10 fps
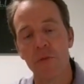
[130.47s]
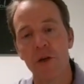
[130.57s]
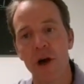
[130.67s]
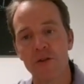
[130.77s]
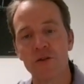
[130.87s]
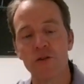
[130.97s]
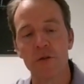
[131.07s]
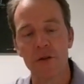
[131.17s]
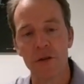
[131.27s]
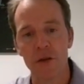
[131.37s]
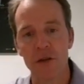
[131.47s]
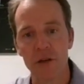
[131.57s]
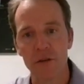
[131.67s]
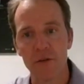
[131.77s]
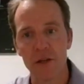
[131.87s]
but also the
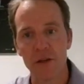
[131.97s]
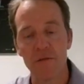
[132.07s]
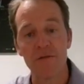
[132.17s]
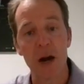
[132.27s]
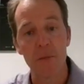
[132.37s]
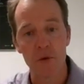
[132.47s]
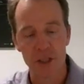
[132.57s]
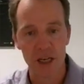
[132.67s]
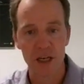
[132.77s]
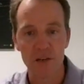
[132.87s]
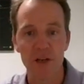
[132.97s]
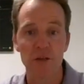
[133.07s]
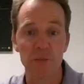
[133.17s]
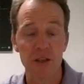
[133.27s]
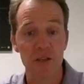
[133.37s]
environment which they live in,
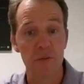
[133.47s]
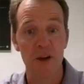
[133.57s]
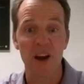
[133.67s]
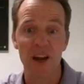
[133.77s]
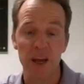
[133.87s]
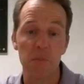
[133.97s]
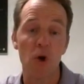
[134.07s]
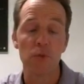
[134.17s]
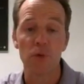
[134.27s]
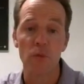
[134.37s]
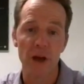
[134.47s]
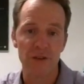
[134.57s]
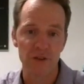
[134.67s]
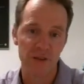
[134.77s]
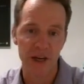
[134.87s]
especially if you've been on like multiple
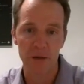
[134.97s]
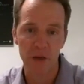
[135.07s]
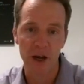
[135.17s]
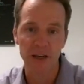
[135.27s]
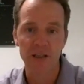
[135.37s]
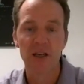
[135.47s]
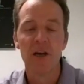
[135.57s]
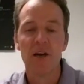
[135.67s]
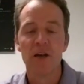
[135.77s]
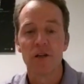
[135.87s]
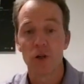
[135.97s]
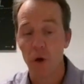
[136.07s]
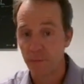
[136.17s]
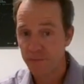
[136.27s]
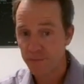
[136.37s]
rounds of antibiotics. So